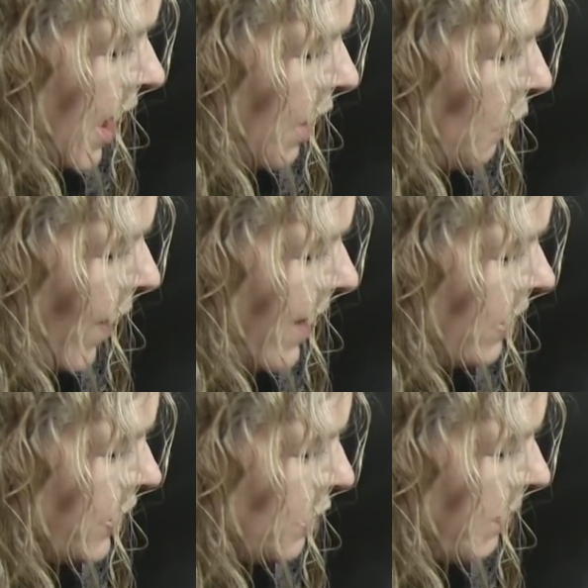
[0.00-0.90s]
And
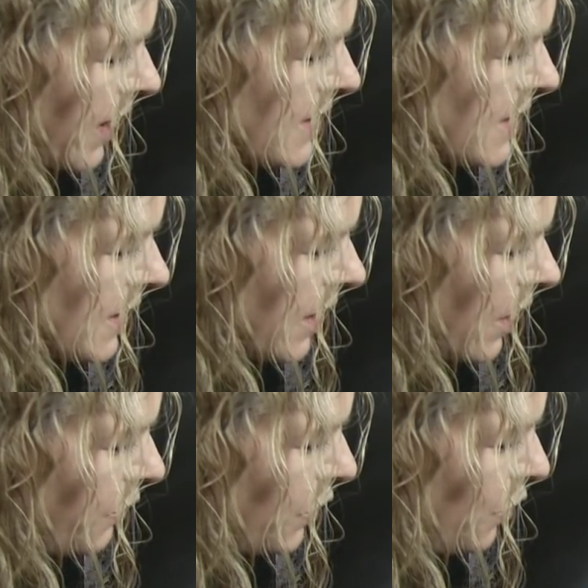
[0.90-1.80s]
while you're painting,
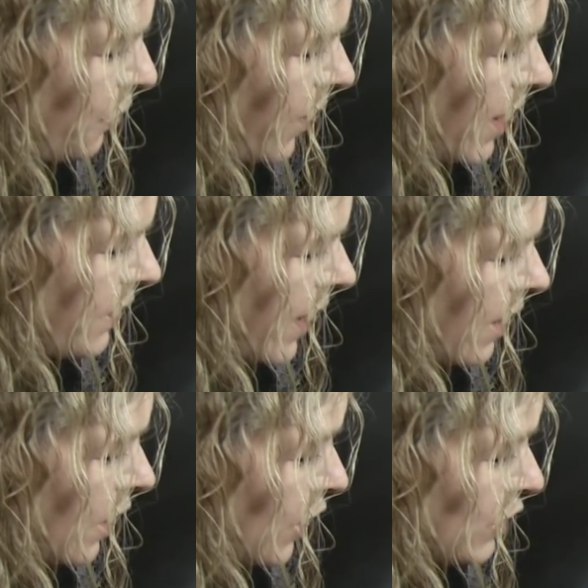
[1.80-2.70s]
if you find
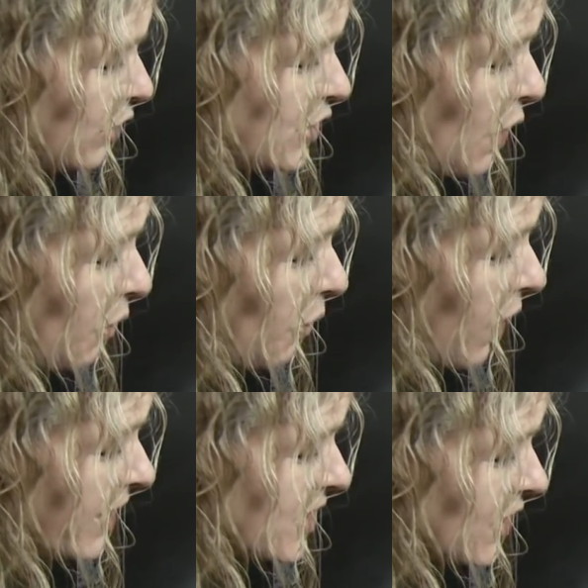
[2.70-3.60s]
that you don't
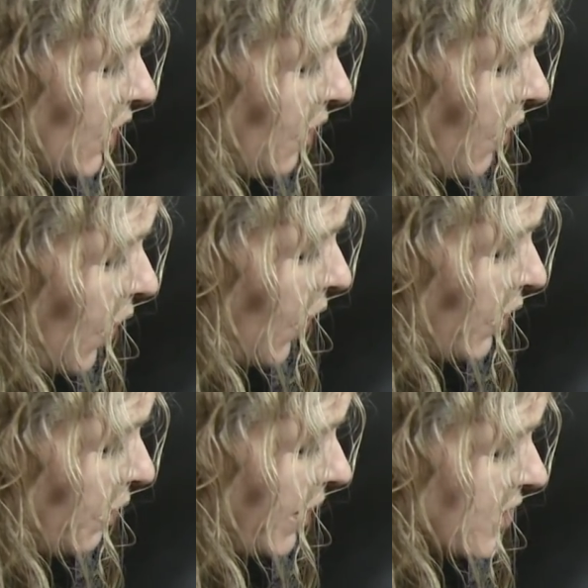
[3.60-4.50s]
want to go
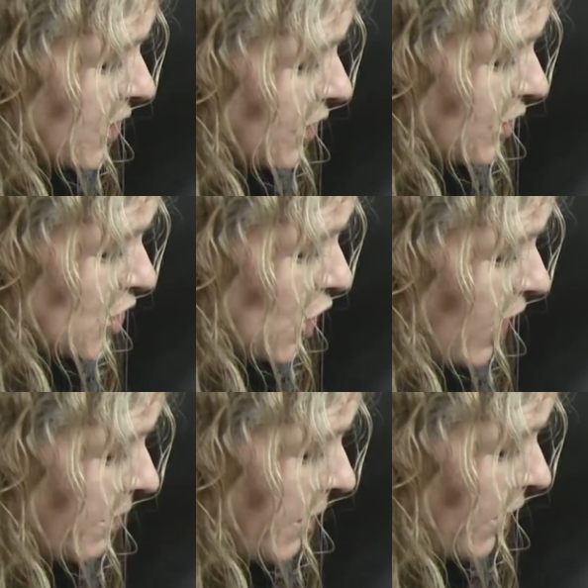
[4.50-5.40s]
all the way to your
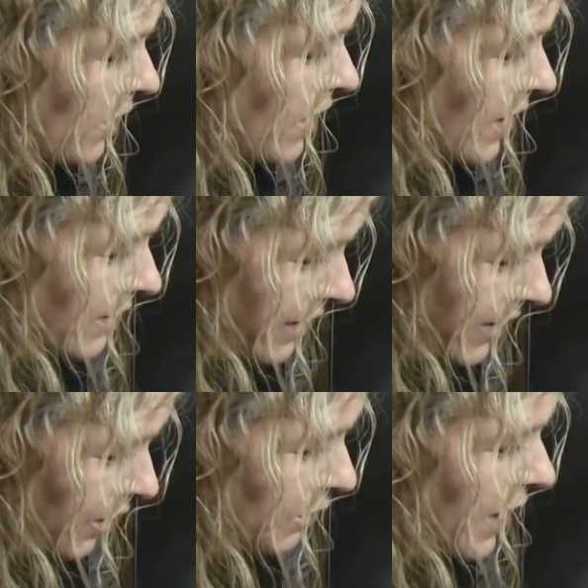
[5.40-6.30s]
chalk mark,
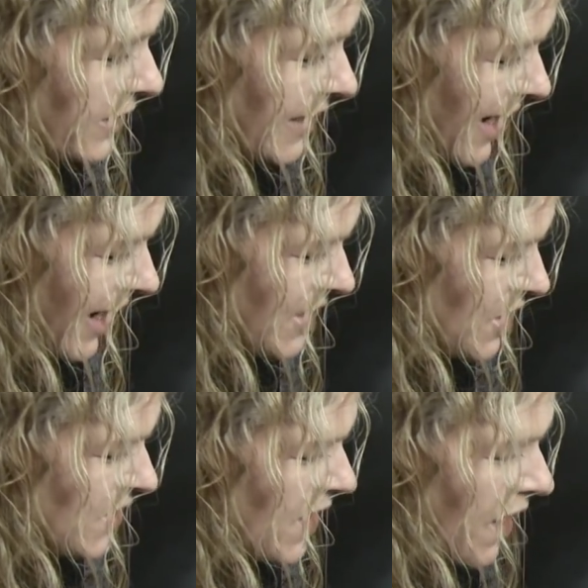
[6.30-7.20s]
like around the
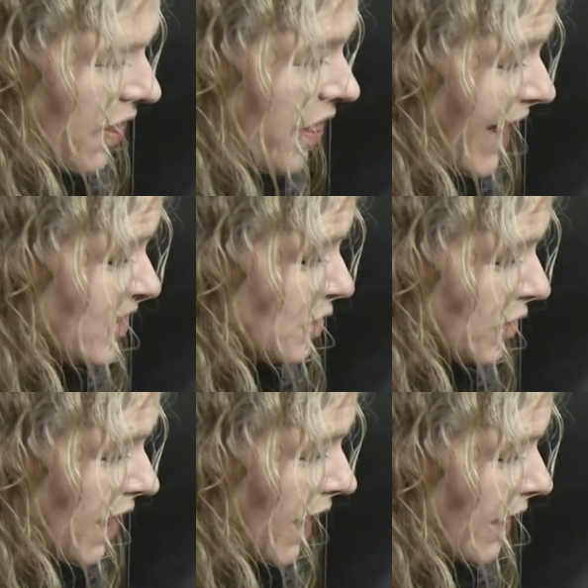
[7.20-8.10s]
edges, that's
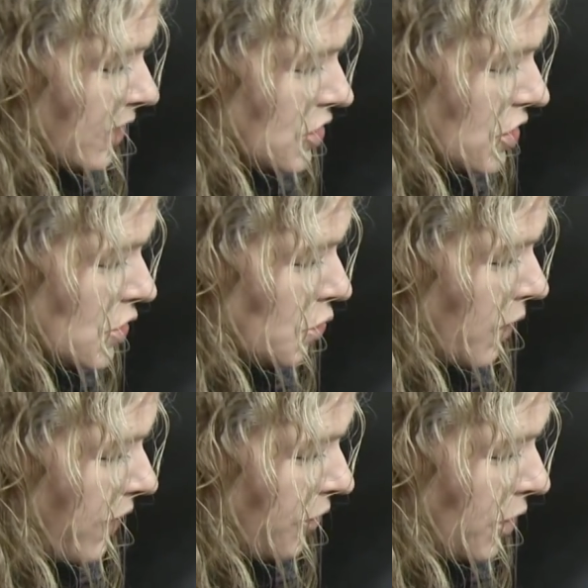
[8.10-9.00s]
okay. Just
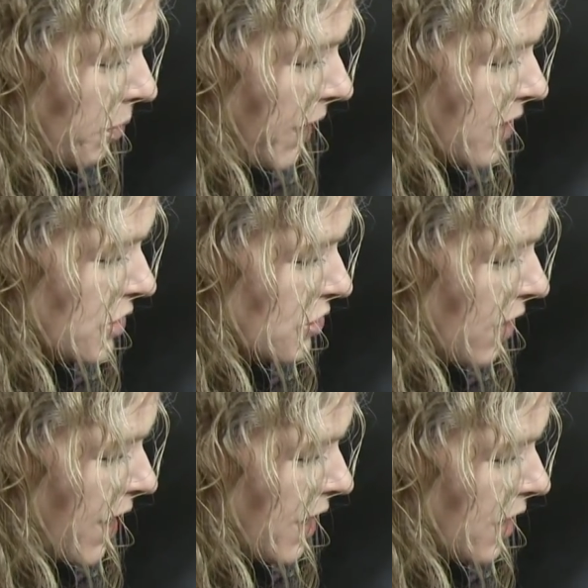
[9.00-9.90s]
wait for your paint to
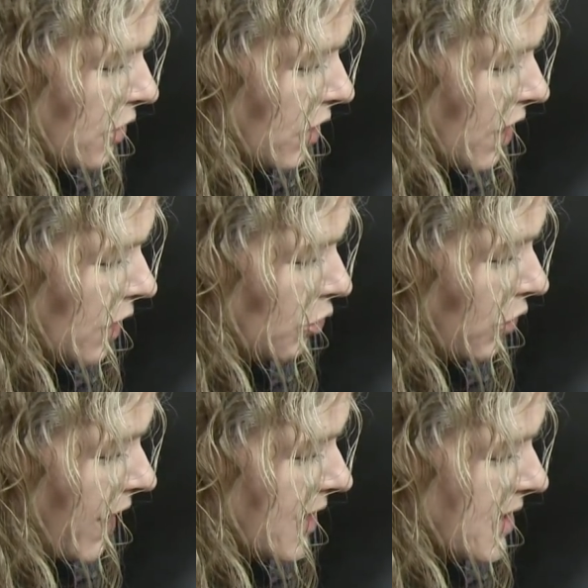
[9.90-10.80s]
dry and you can
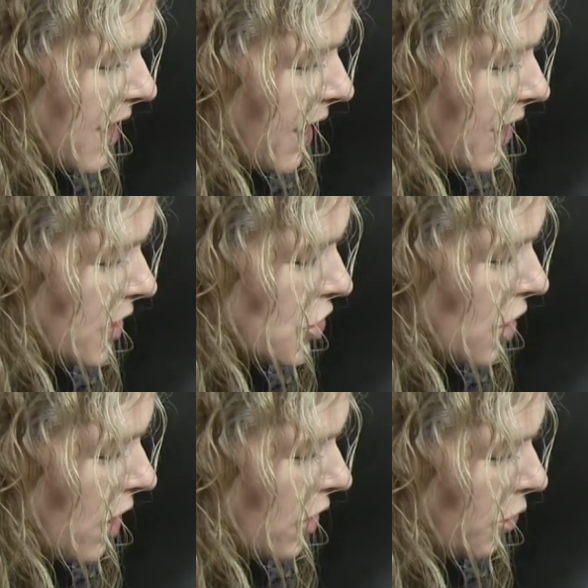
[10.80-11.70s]
erase any
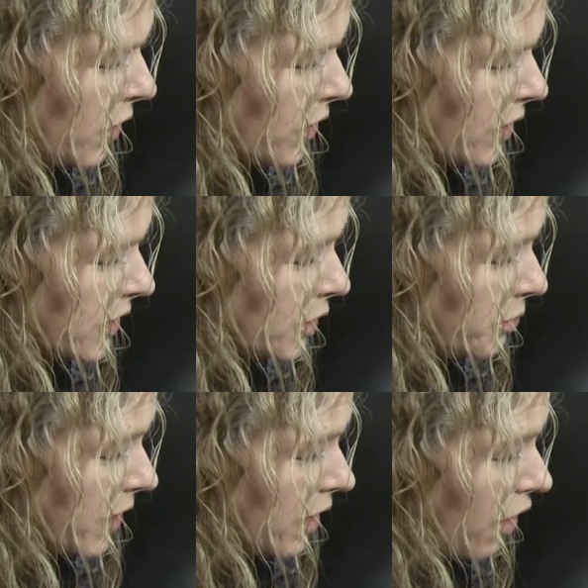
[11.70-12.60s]
chalk with a little
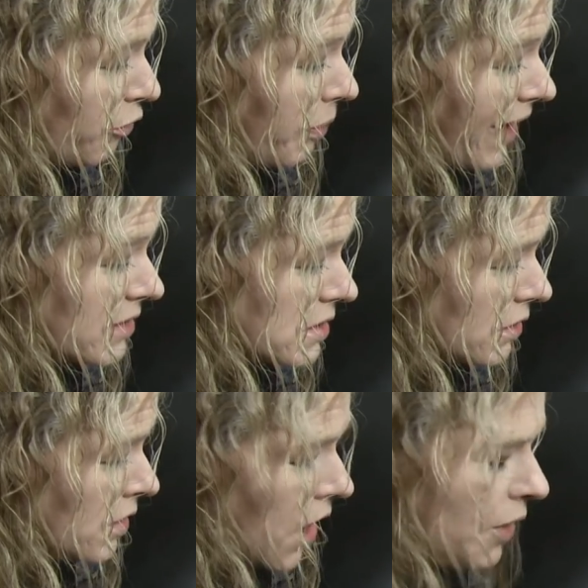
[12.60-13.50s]
bit of
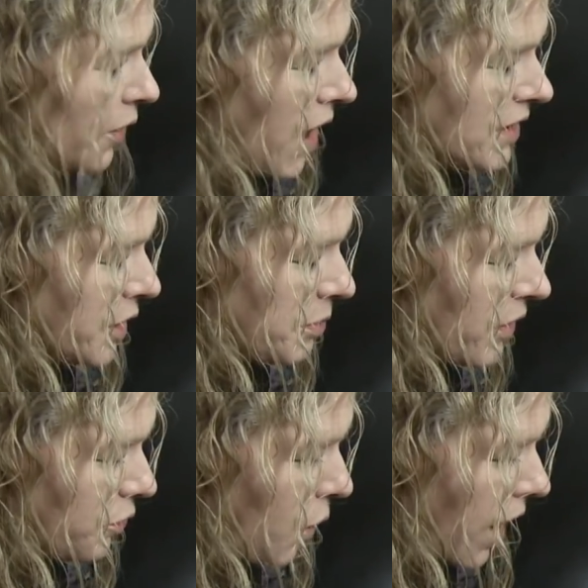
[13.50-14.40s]
pencil or a little bit
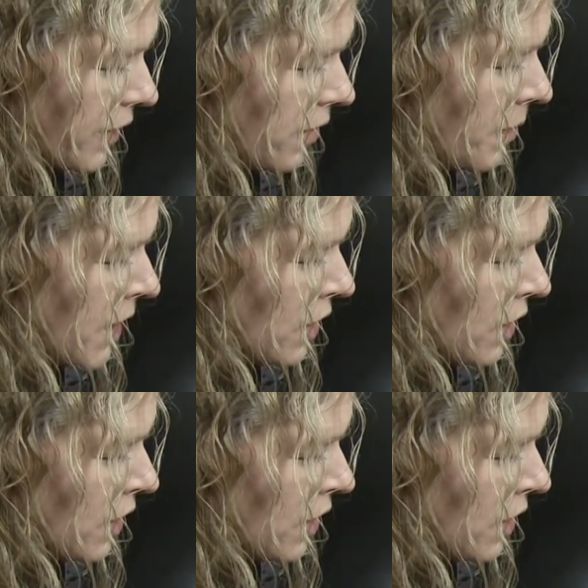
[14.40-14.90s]
of water.